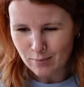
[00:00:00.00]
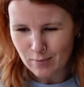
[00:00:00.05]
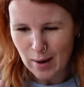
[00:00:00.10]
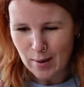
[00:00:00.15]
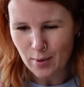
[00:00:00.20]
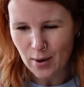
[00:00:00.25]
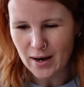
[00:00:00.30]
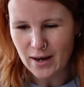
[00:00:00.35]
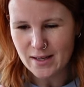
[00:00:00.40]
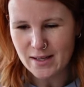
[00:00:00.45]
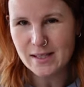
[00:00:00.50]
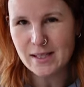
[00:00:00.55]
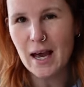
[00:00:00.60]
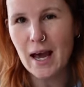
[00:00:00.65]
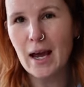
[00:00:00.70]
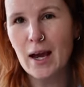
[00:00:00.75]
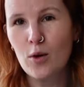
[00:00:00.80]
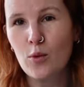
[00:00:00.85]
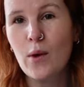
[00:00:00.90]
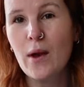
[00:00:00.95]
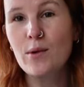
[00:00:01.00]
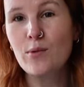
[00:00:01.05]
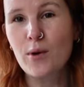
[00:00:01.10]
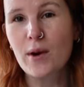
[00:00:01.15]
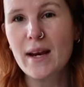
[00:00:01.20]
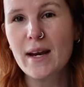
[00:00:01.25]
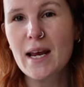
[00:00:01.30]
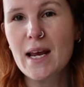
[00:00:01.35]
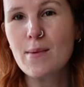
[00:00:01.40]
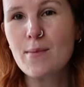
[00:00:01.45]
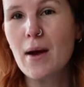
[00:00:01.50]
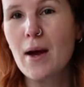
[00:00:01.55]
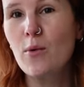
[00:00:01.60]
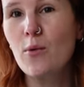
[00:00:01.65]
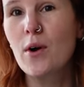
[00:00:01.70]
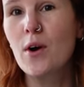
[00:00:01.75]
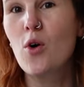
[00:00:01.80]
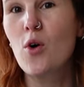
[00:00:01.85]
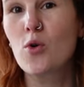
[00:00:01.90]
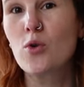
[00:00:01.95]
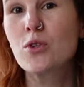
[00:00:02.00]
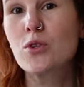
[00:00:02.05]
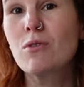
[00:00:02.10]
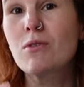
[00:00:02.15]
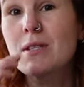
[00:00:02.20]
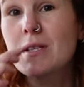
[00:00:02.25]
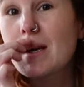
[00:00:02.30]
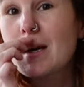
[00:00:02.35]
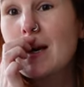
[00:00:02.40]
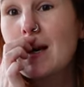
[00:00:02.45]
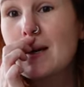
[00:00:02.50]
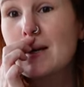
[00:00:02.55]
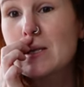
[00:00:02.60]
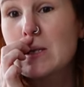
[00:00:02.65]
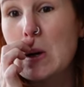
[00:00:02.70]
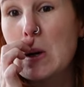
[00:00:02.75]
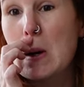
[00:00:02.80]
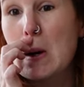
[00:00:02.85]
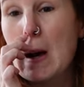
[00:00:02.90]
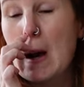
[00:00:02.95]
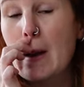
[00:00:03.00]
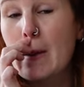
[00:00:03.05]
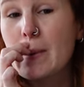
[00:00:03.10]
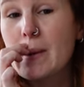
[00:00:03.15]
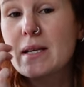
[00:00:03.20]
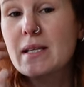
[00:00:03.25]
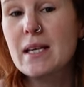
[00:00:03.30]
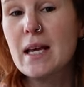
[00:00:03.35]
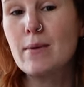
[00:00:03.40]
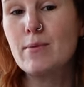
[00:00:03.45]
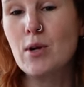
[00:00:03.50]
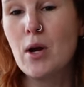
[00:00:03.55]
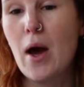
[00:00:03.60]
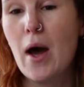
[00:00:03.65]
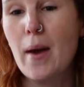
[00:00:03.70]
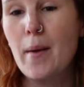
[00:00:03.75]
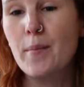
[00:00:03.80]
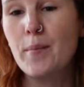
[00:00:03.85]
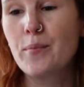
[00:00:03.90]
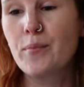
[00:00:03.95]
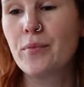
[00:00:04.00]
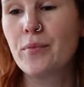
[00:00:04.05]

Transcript: my brain is like, we're reading, but we're also singing a song at the same time.